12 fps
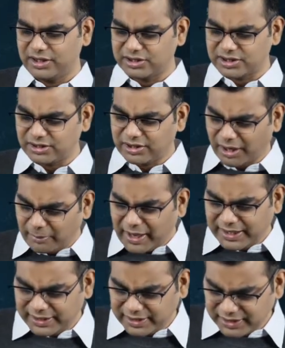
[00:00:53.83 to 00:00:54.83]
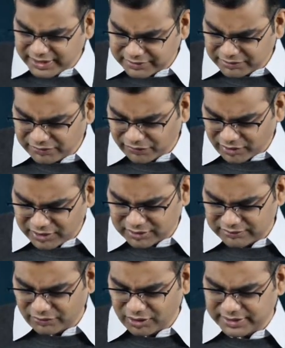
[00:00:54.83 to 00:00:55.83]
They said dramatically it will fall.
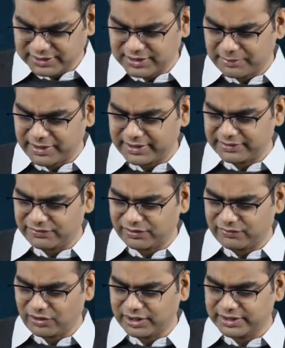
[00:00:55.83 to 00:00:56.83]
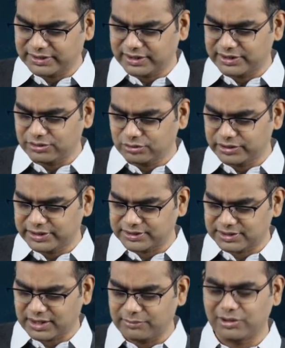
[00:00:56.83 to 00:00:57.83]
What is dramatic? From 43 to it
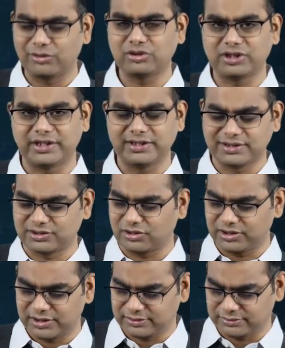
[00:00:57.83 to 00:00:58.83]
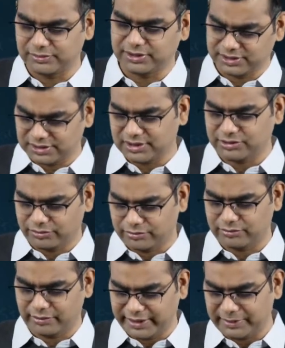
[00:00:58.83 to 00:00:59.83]
has come down to 36 only. It is a
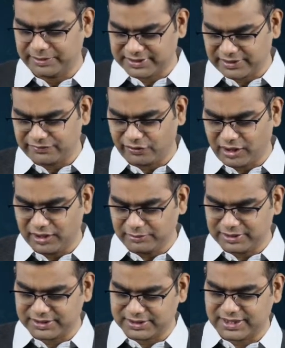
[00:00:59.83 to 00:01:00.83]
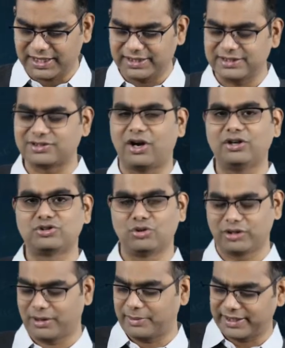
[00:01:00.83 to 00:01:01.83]
20% fall, but then it is not
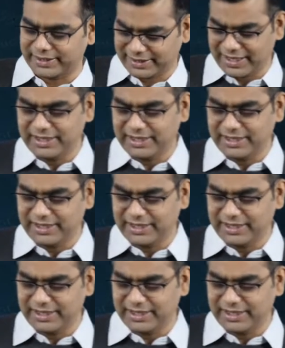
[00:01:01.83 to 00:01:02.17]
so dramatic.